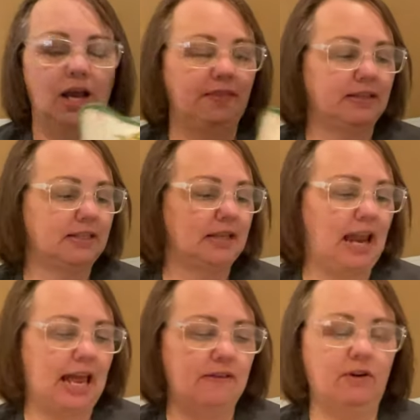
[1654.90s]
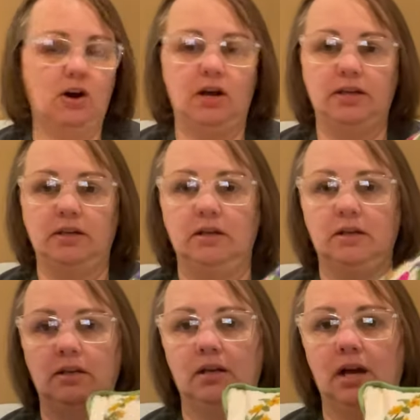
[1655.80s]
this is an Avon
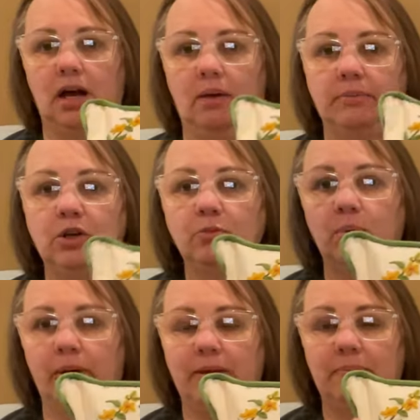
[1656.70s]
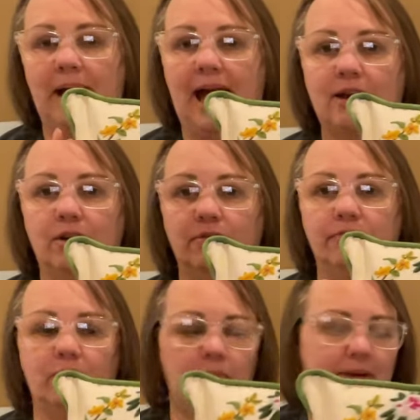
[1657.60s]
um, needlepoint pattern
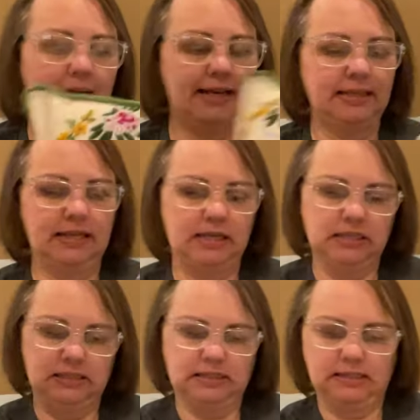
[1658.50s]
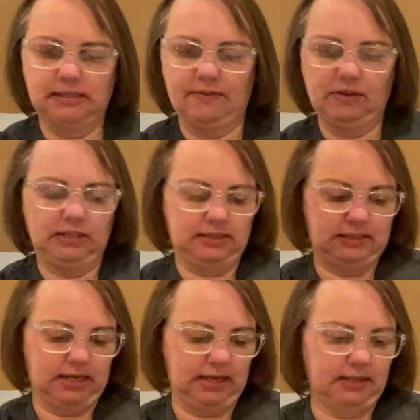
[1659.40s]
from
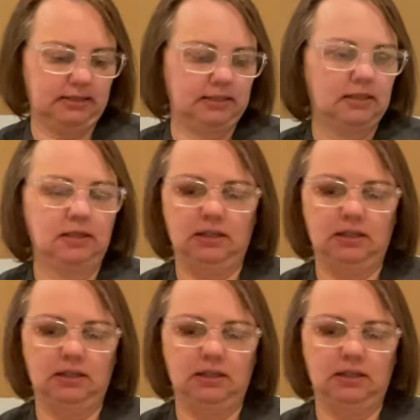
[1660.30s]
1976